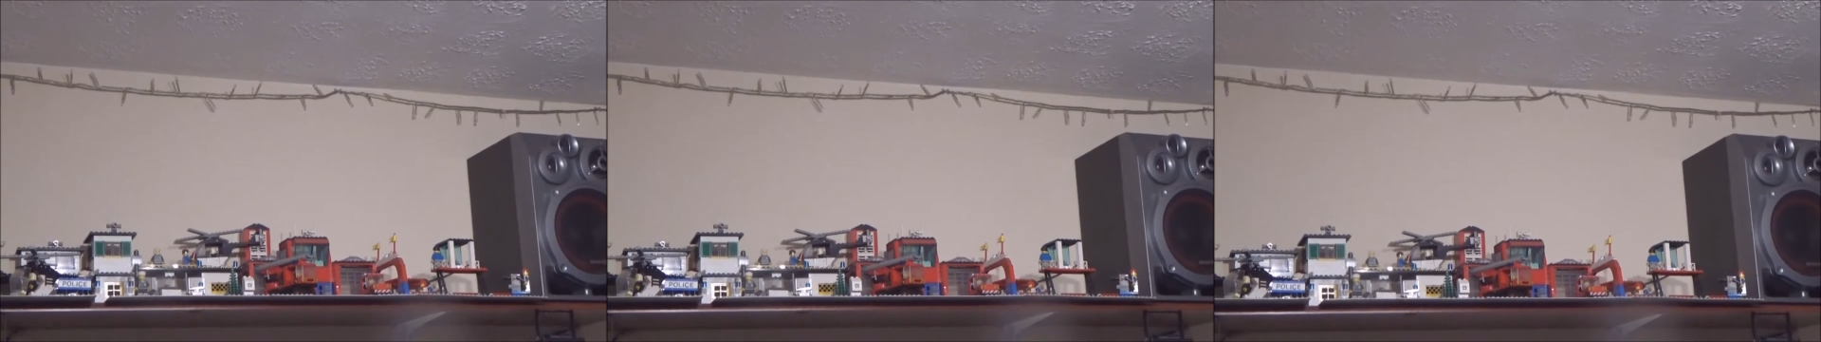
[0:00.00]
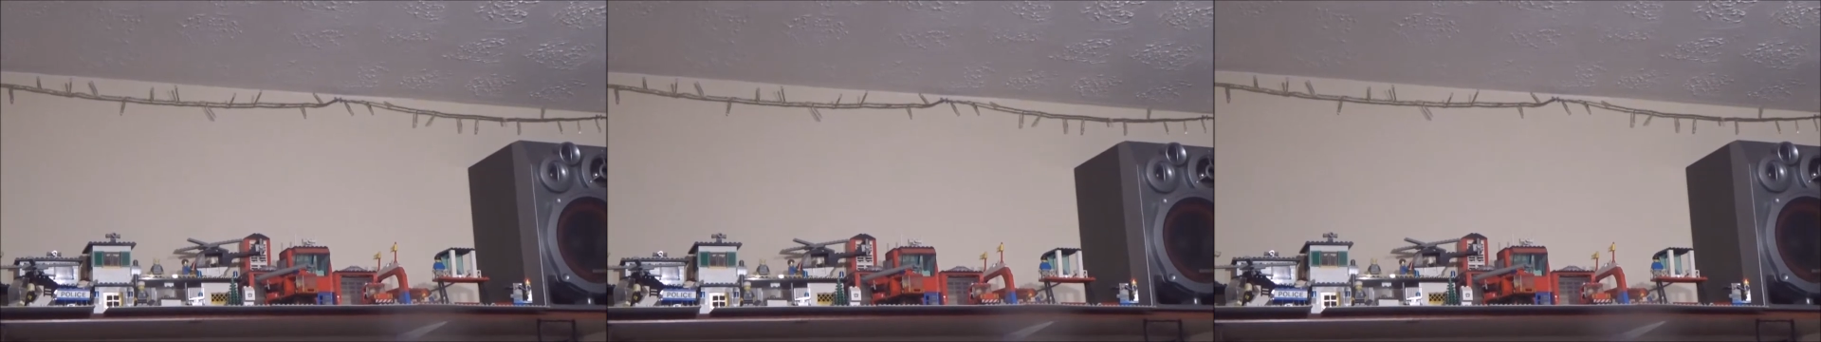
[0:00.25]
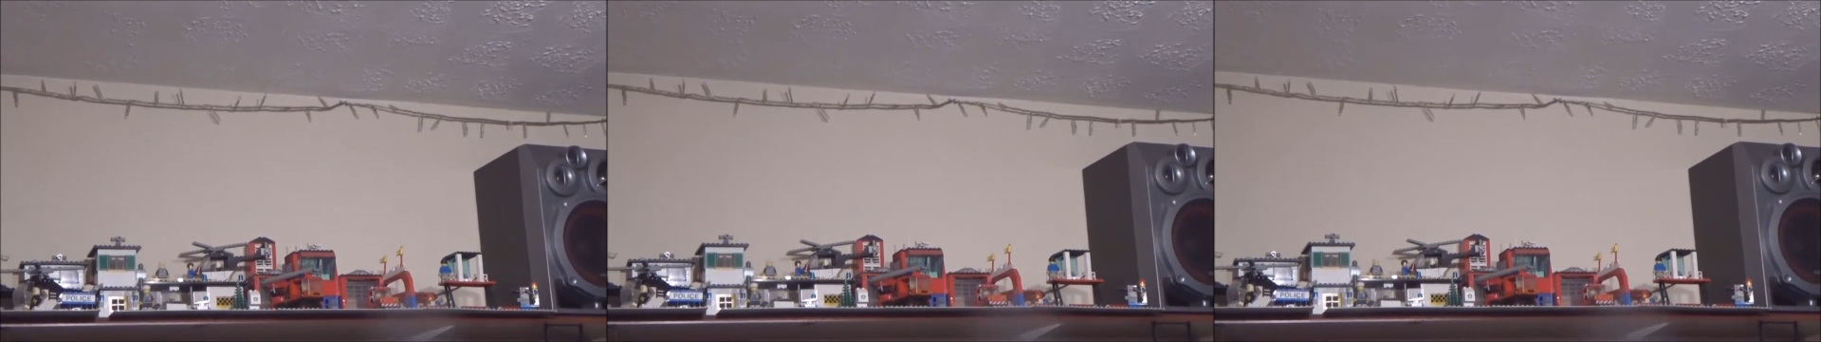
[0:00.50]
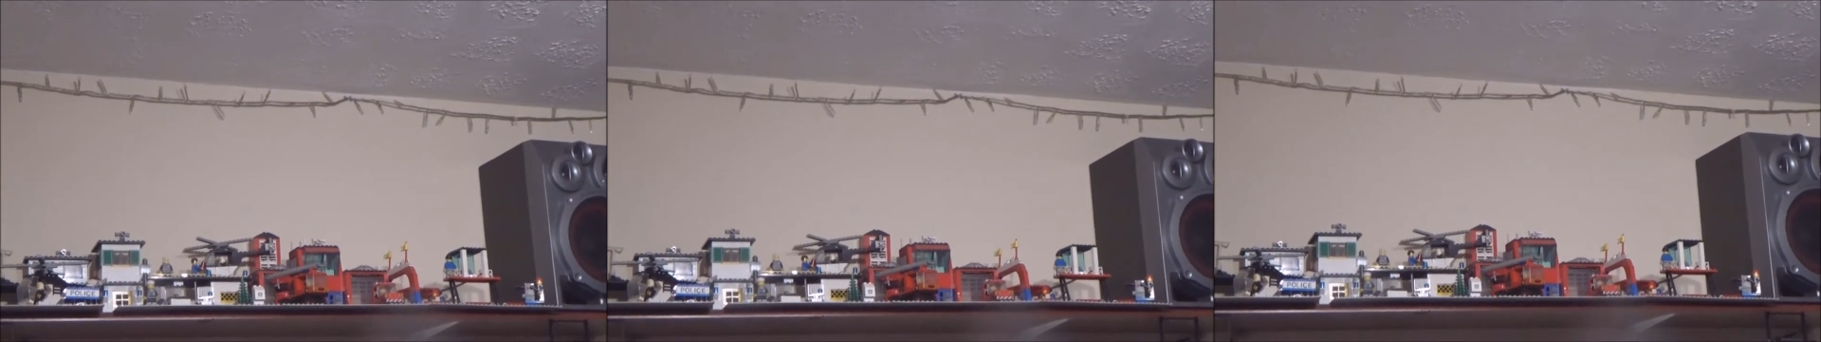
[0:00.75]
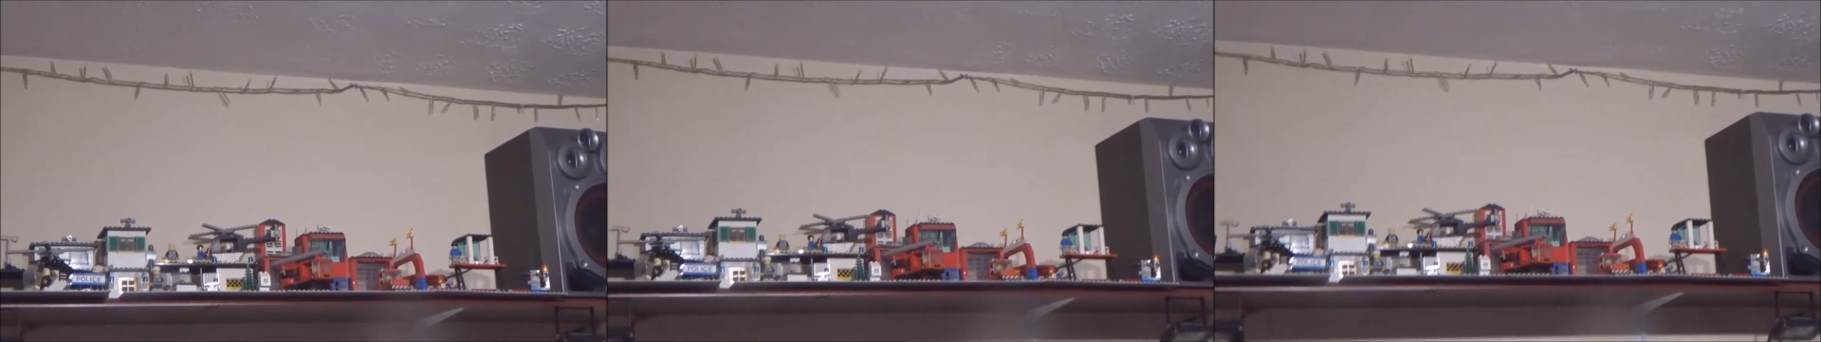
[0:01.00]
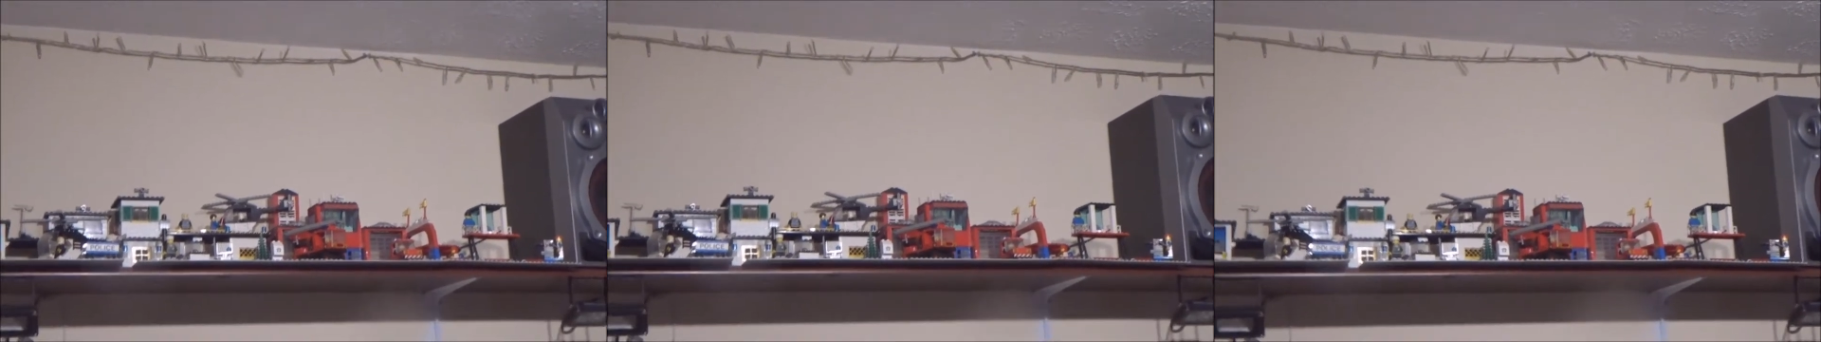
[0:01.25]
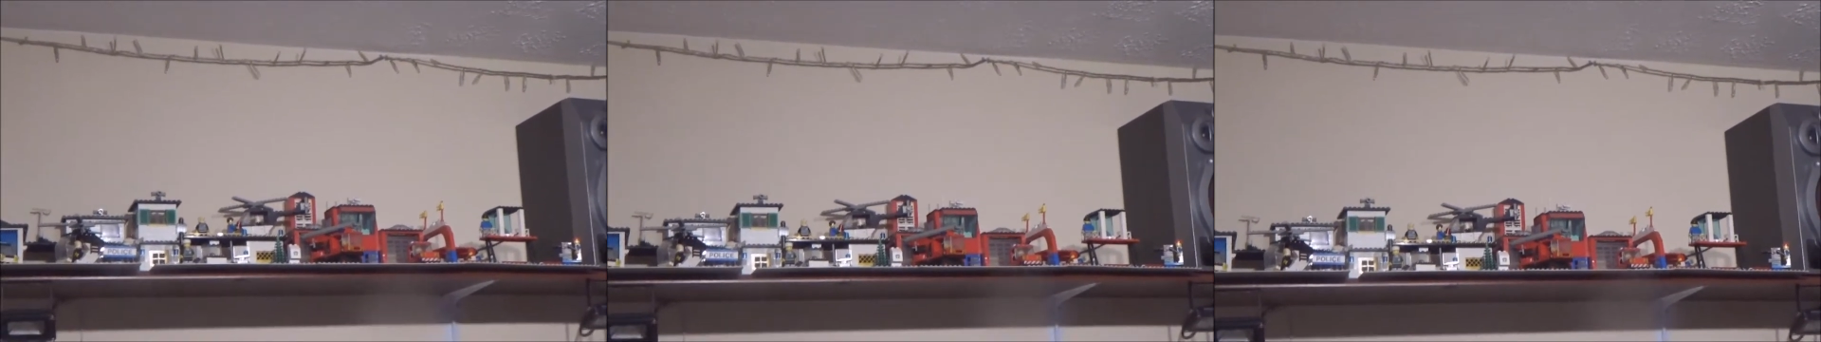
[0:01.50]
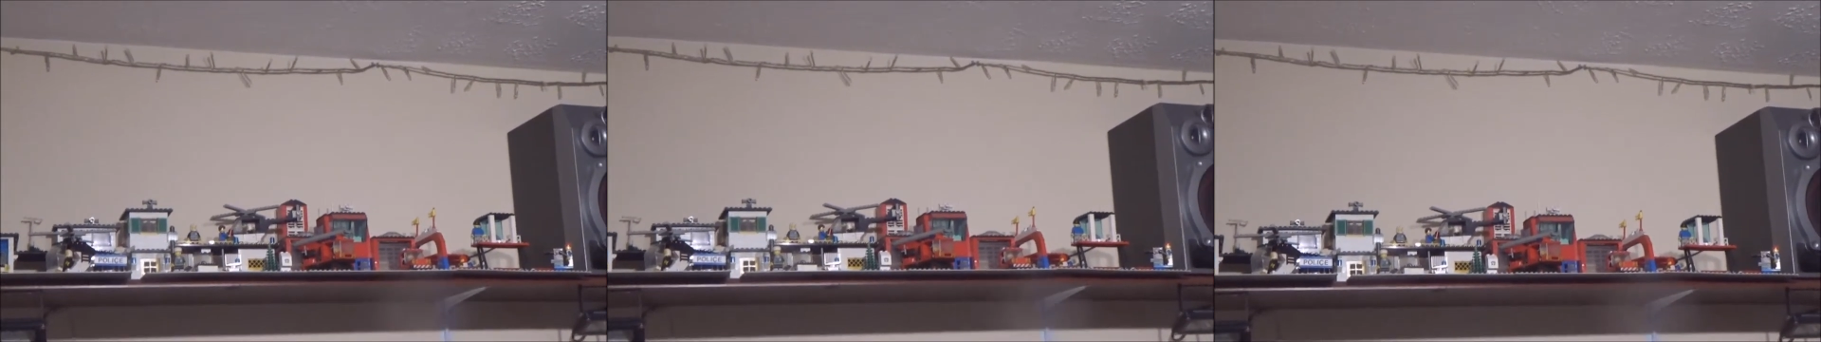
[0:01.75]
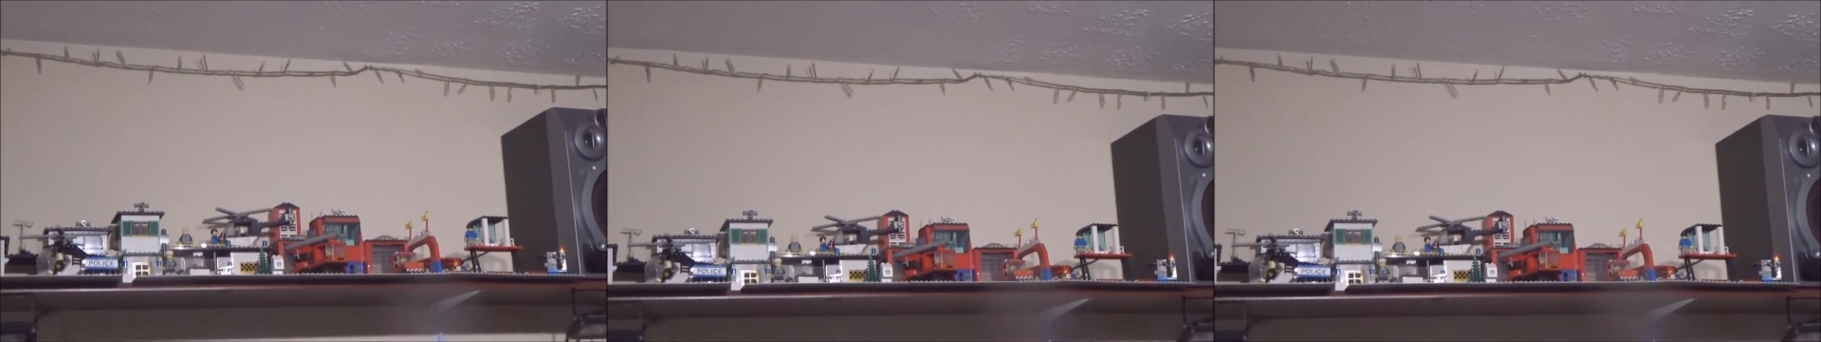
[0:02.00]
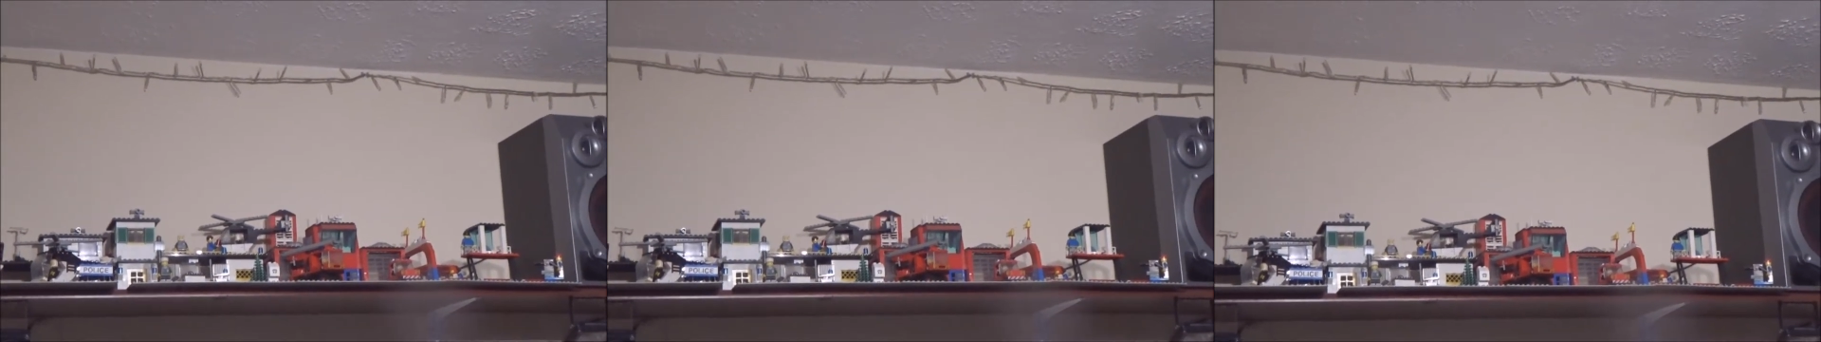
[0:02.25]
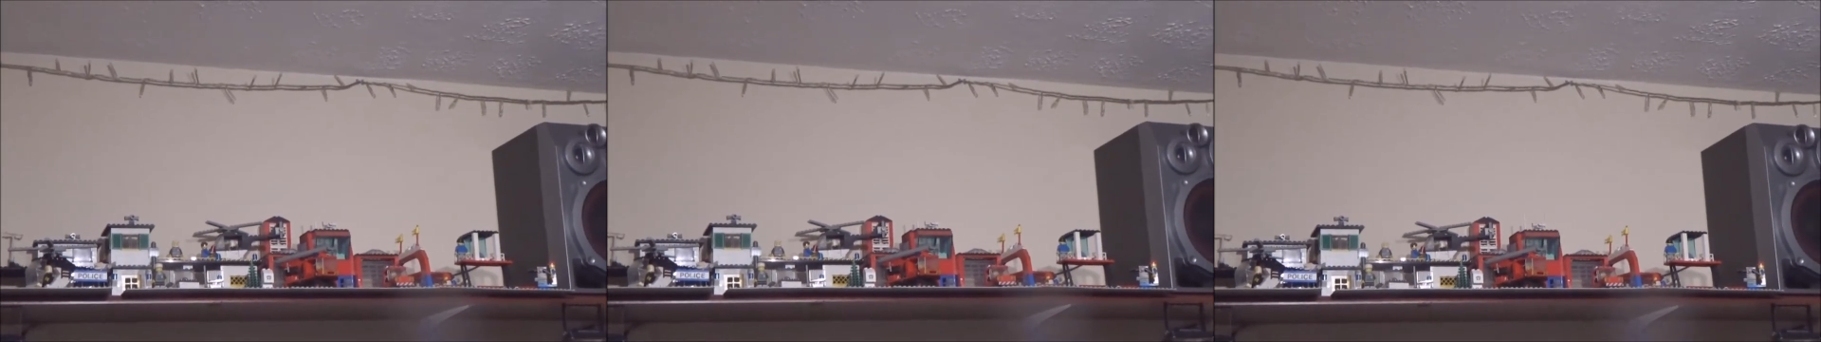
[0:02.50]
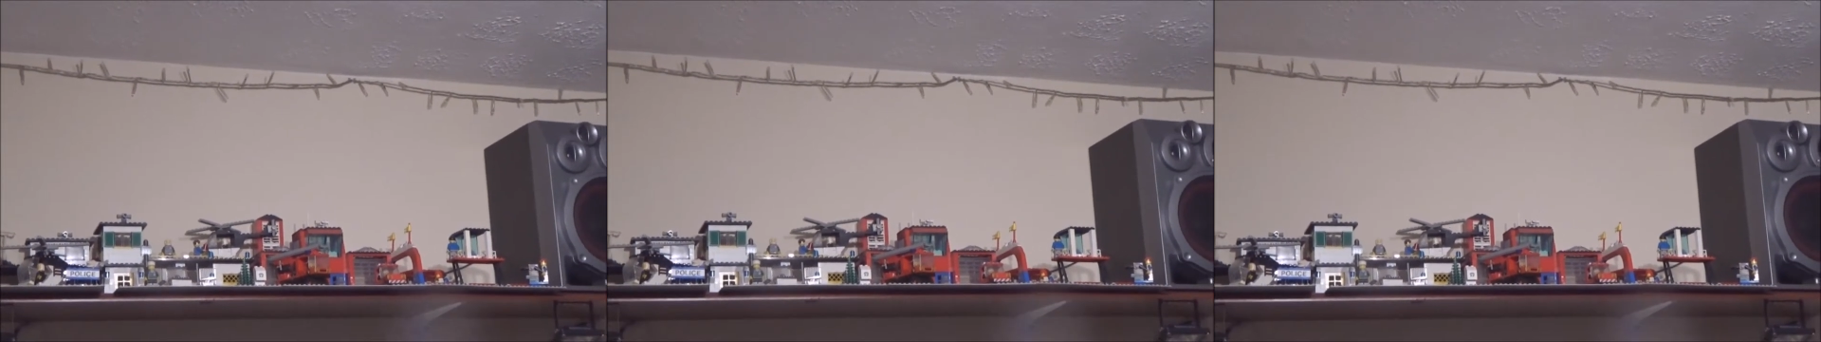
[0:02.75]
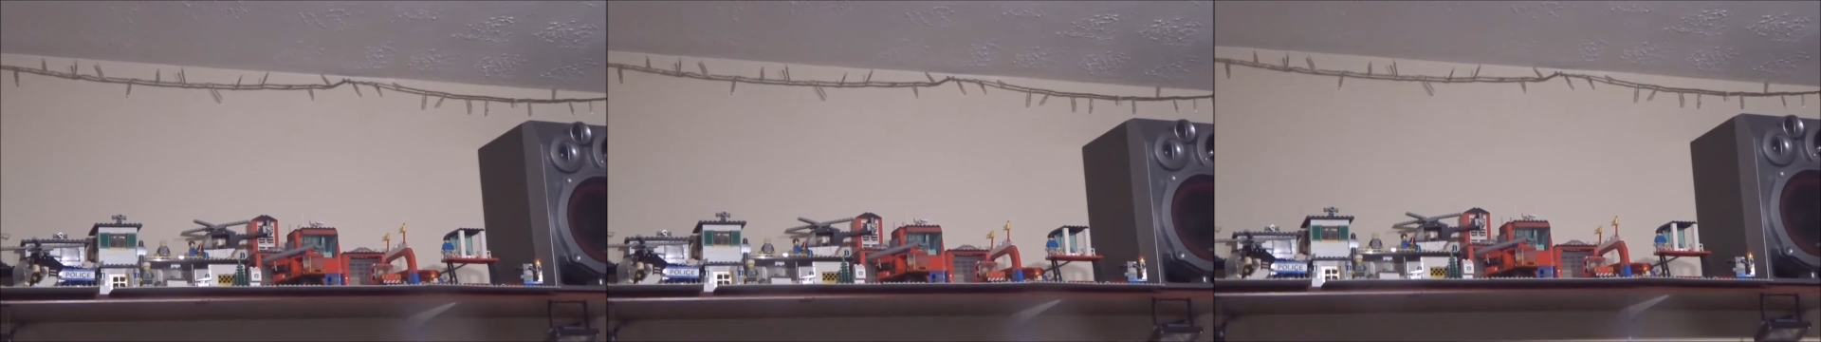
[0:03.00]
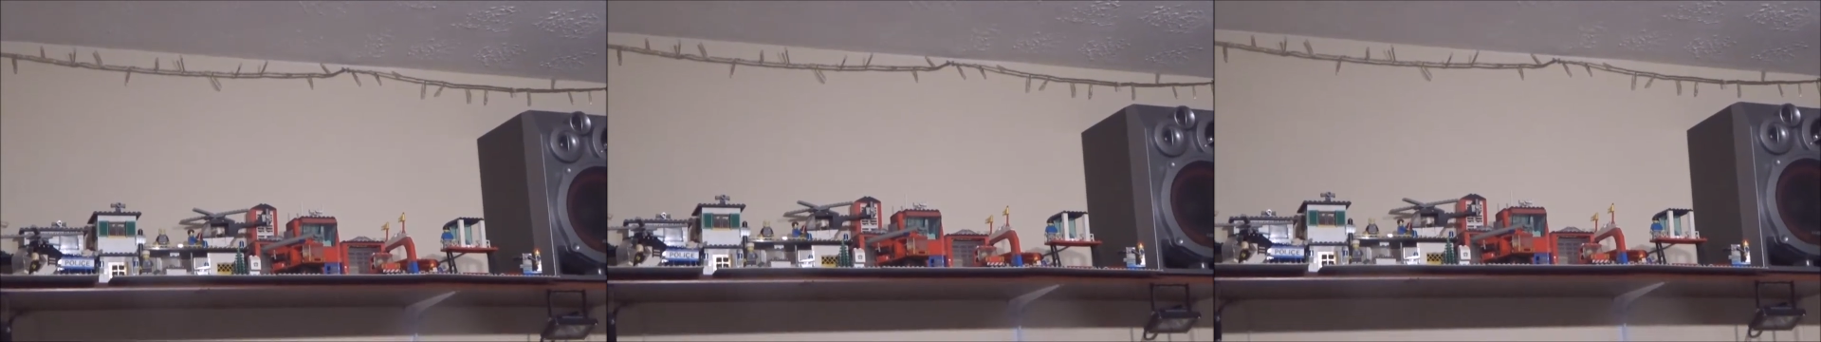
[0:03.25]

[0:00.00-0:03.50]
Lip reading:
No face is visible, so there are no lips to read.